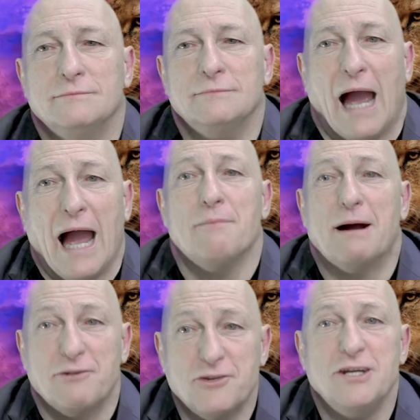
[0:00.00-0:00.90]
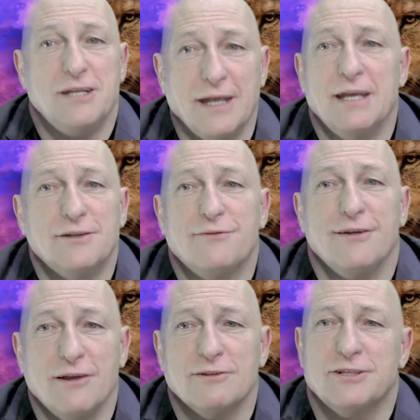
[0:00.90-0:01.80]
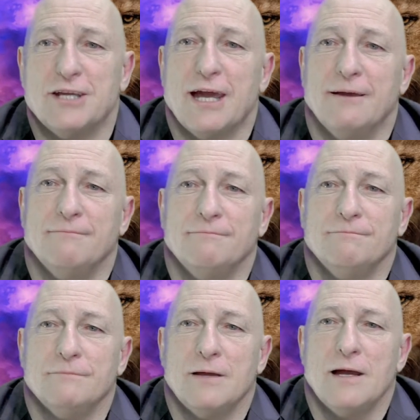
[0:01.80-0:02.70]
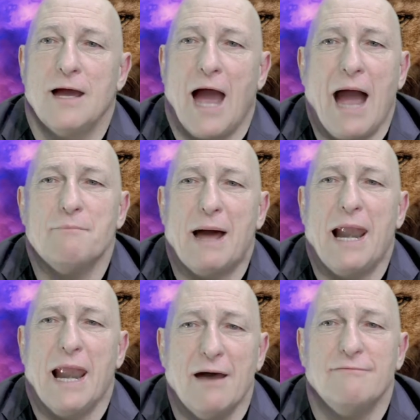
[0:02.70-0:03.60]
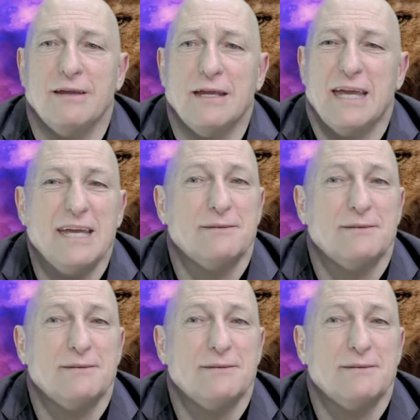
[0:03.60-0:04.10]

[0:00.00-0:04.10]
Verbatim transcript: How am I treating his fiancee? How am I loving his